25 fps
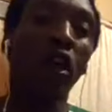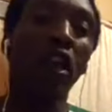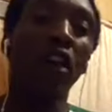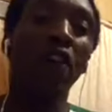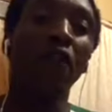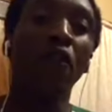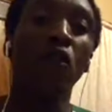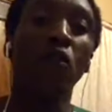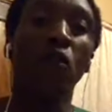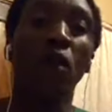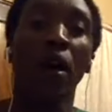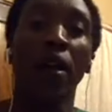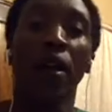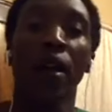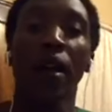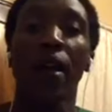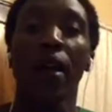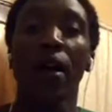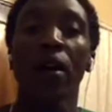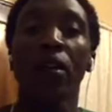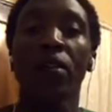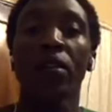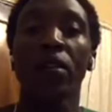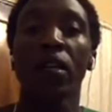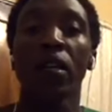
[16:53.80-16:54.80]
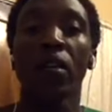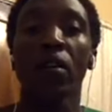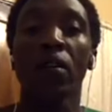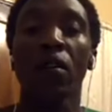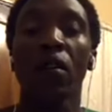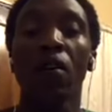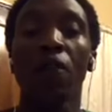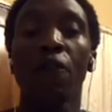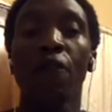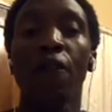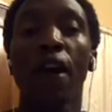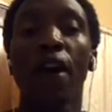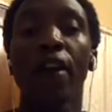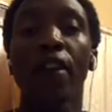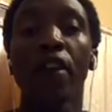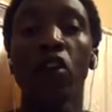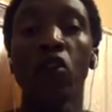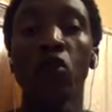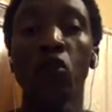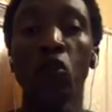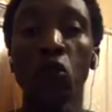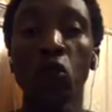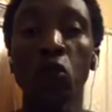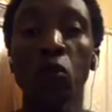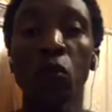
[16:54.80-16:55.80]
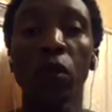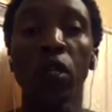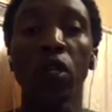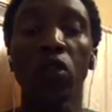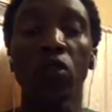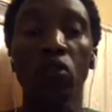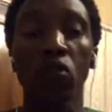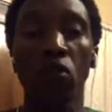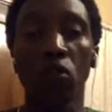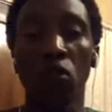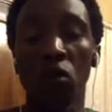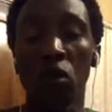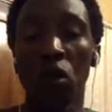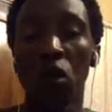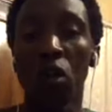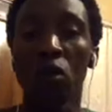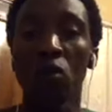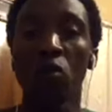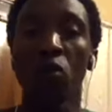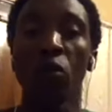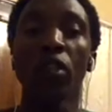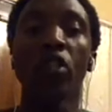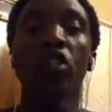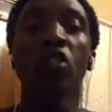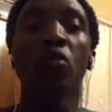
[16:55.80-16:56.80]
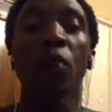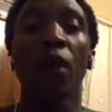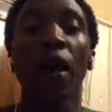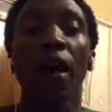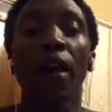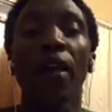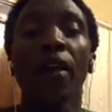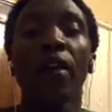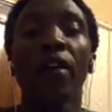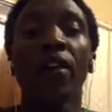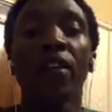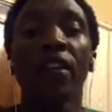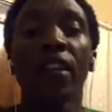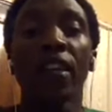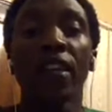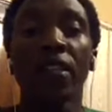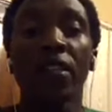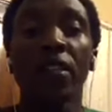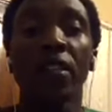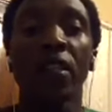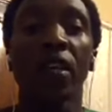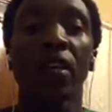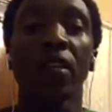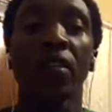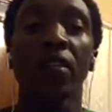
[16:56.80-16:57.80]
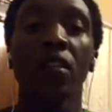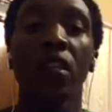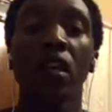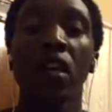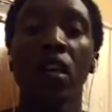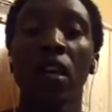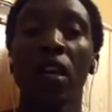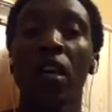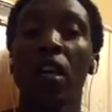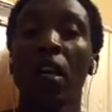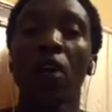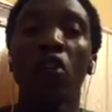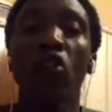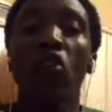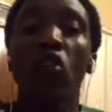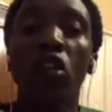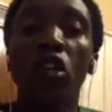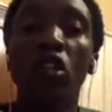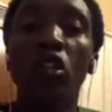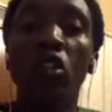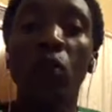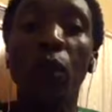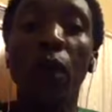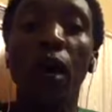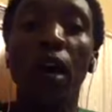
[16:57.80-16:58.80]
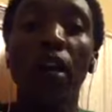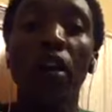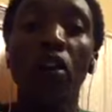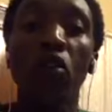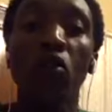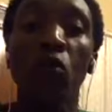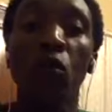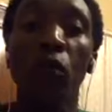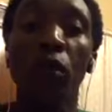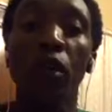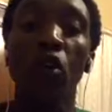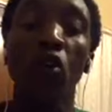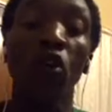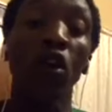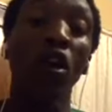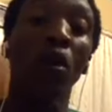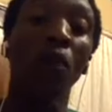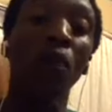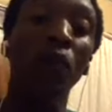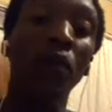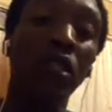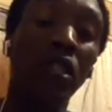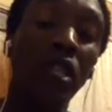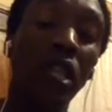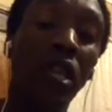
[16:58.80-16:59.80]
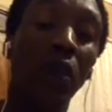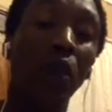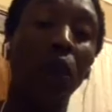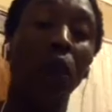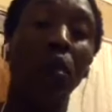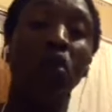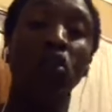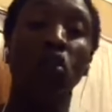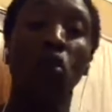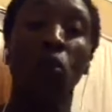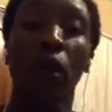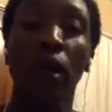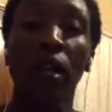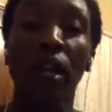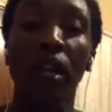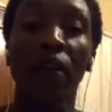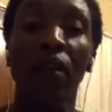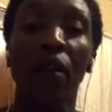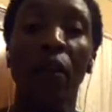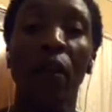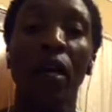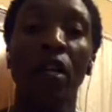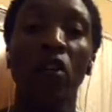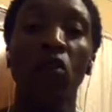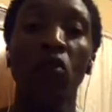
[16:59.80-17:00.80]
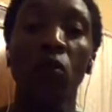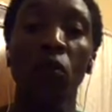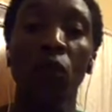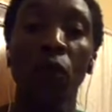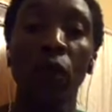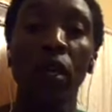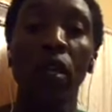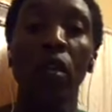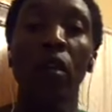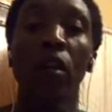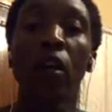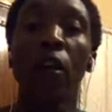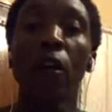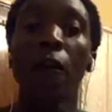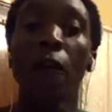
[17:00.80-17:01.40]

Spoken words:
everyone else that Father used me to inspire in that sense. And not inspire to be Olympic champions or whatever, but to be,